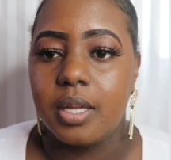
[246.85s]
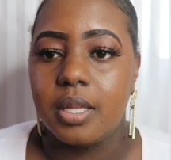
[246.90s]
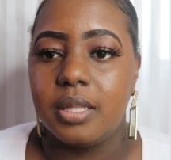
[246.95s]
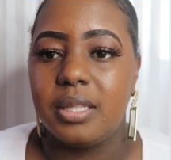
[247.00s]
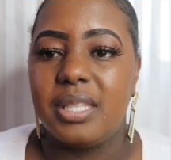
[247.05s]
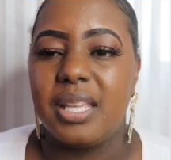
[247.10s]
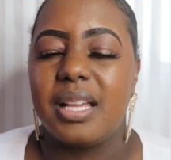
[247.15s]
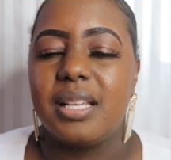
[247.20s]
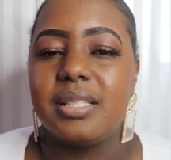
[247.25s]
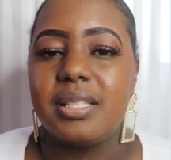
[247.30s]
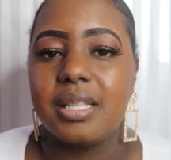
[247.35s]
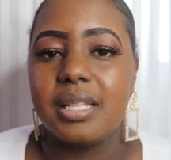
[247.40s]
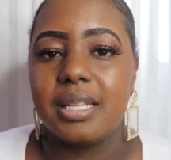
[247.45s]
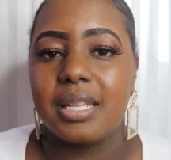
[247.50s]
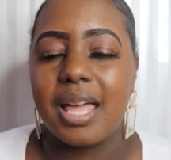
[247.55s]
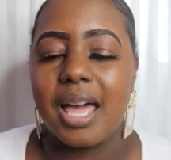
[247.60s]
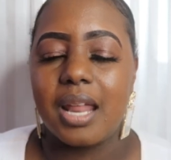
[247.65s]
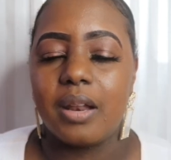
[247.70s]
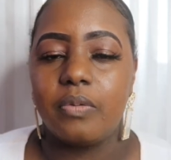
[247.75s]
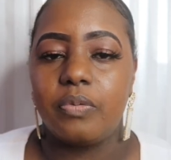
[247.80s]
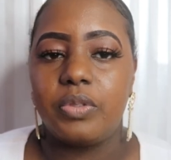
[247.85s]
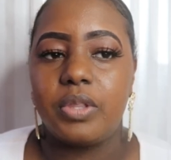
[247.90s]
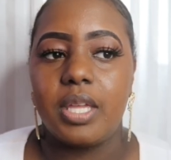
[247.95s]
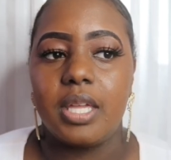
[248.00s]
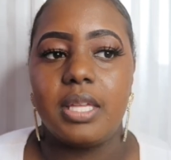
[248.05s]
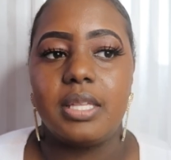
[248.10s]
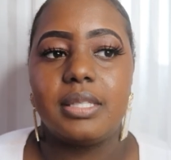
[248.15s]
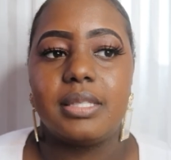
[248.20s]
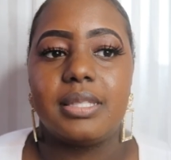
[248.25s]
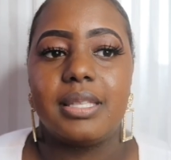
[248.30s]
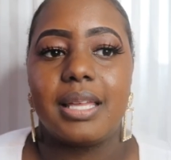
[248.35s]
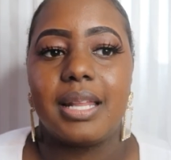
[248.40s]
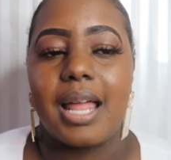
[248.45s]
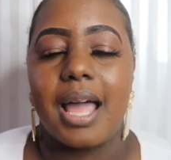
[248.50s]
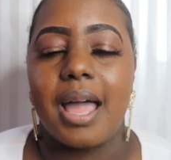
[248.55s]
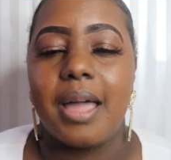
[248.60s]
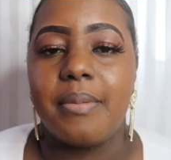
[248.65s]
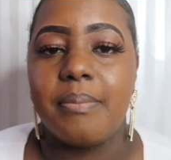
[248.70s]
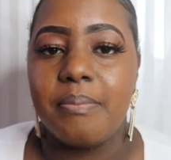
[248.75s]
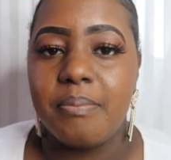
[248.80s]
There's a lot of things that
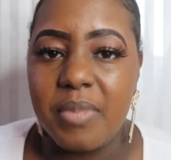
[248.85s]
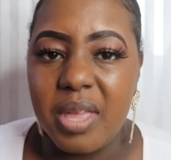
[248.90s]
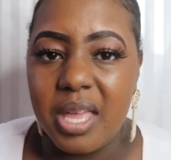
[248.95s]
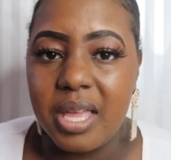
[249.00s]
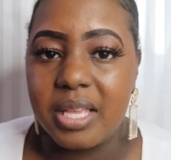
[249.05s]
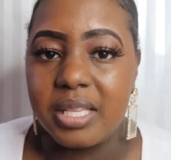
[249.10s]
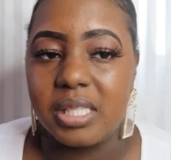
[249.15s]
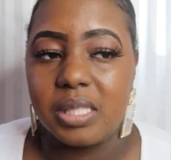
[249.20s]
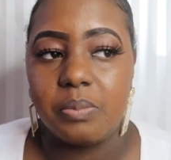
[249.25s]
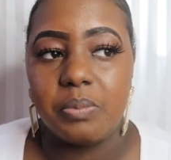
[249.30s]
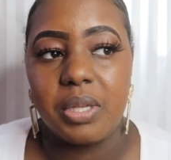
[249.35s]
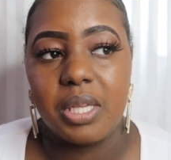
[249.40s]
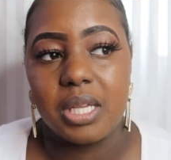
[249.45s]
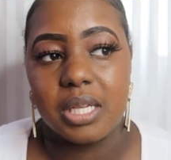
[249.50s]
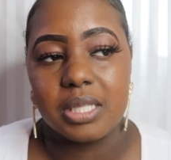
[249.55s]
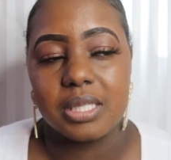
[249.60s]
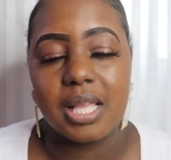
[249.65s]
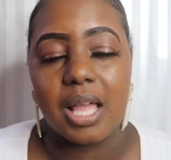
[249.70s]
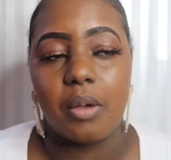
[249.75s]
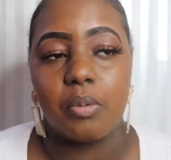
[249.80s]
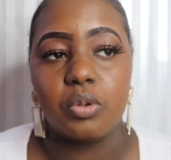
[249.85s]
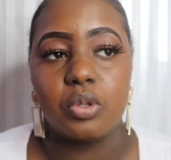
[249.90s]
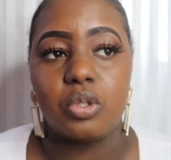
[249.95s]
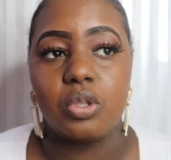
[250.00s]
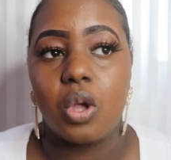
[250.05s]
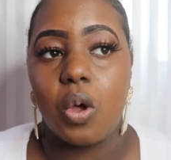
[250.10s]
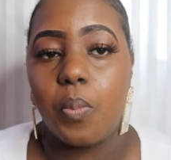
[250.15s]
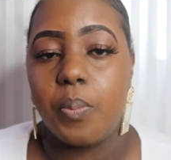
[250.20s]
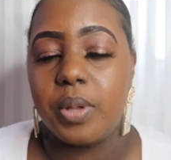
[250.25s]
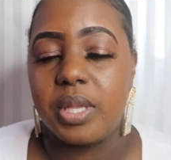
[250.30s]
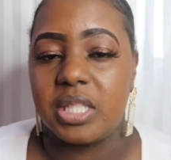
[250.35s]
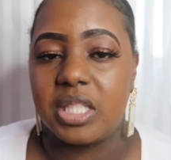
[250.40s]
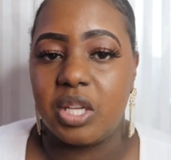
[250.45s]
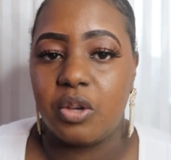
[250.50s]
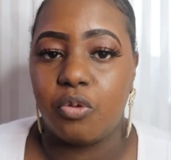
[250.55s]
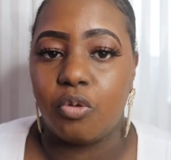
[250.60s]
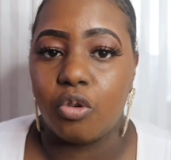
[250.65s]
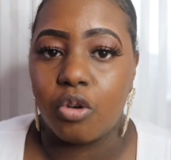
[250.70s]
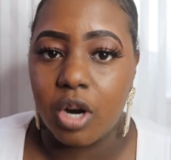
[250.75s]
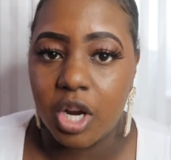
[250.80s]
I miss because I was so
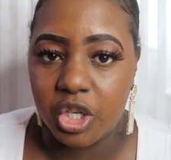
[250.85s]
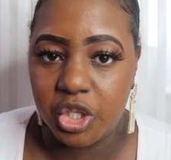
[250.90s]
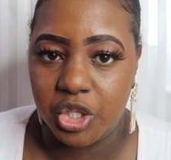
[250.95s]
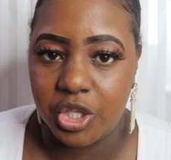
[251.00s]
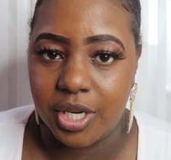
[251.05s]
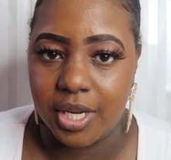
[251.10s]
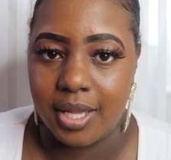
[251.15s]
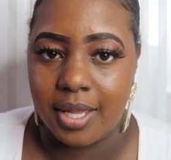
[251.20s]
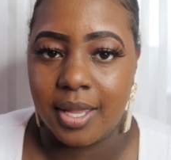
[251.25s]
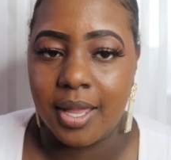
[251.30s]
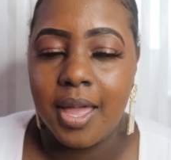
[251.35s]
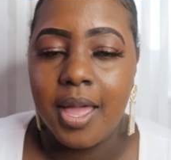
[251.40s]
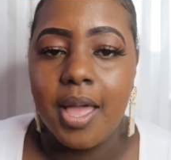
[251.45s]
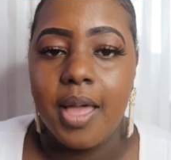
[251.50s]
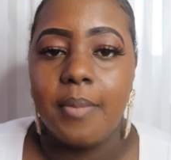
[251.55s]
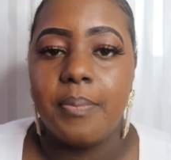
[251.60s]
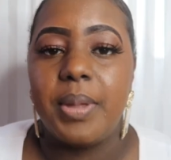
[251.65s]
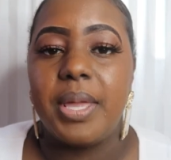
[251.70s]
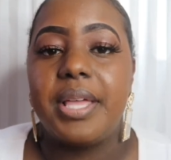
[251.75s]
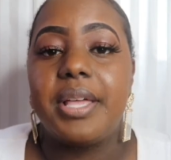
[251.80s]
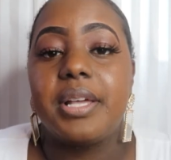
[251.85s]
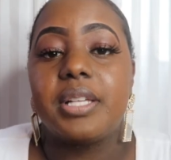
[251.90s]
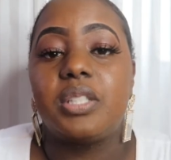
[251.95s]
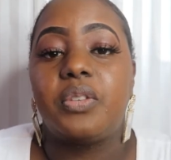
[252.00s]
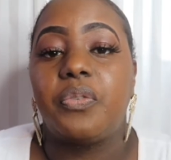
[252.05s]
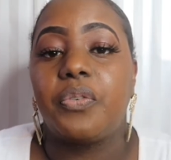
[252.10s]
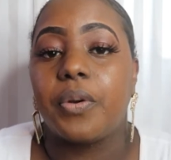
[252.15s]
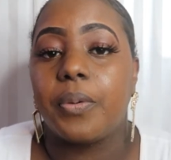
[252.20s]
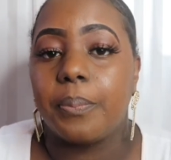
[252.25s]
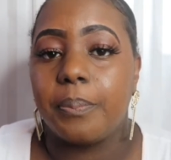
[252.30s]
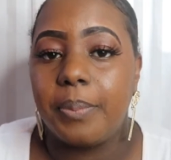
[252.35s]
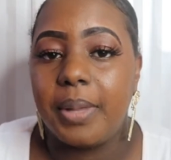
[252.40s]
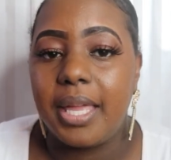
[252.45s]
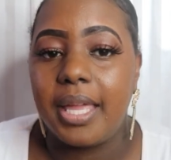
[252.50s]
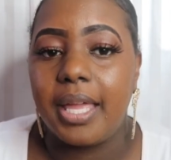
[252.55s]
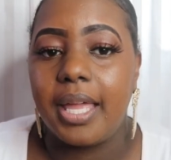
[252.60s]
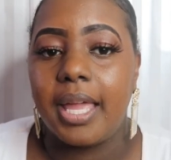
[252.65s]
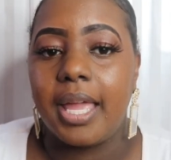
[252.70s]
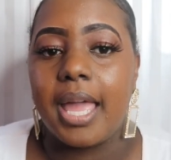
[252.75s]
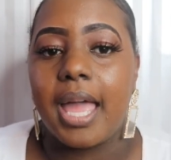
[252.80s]
busy rushing. Because for
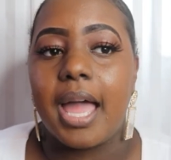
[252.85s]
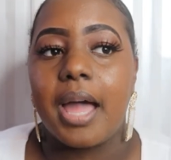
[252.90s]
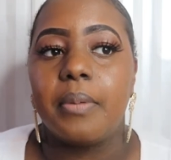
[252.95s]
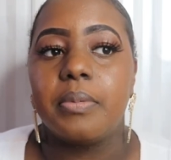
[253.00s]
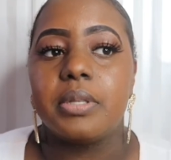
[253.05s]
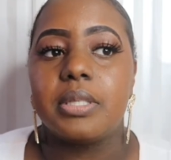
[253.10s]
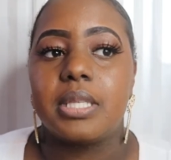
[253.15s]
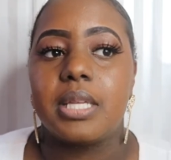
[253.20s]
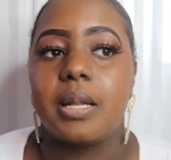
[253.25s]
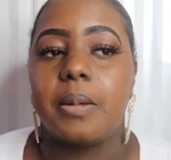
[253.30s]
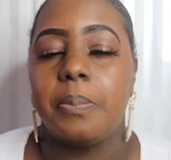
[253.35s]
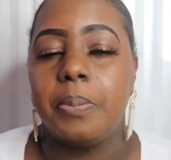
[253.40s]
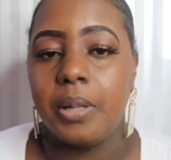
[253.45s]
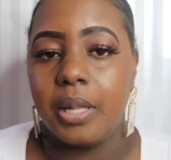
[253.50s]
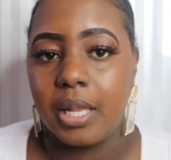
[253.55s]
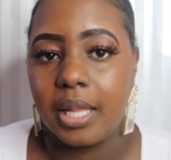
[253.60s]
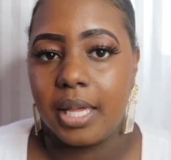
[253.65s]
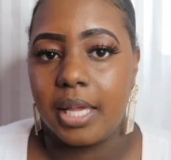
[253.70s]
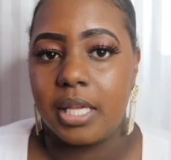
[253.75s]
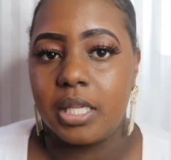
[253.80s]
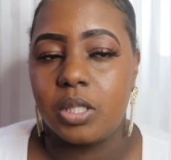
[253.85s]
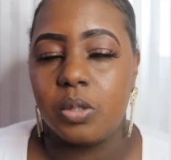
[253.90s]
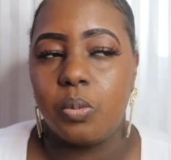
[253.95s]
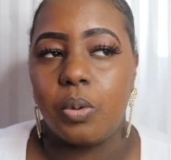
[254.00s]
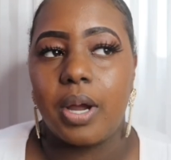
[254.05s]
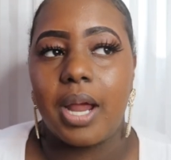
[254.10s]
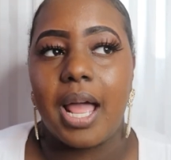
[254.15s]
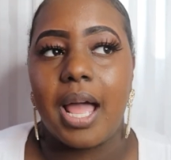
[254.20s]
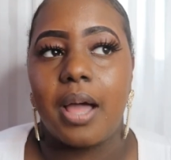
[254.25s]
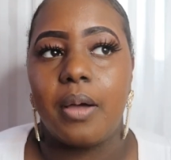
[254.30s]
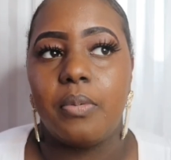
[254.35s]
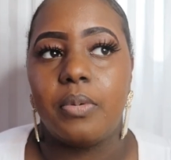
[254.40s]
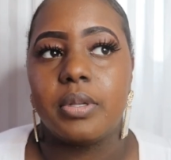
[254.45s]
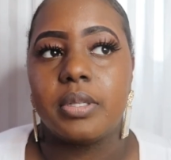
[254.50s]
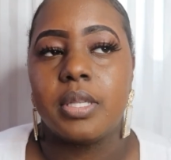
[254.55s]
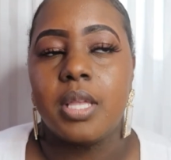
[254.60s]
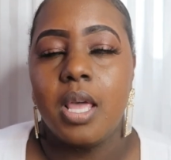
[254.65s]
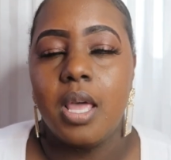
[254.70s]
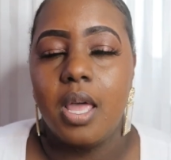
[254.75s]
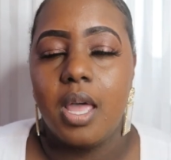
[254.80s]
me, I was in a place where I
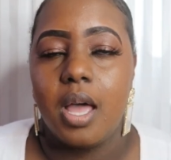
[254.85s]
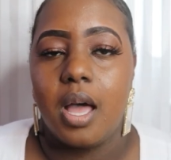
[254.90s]
was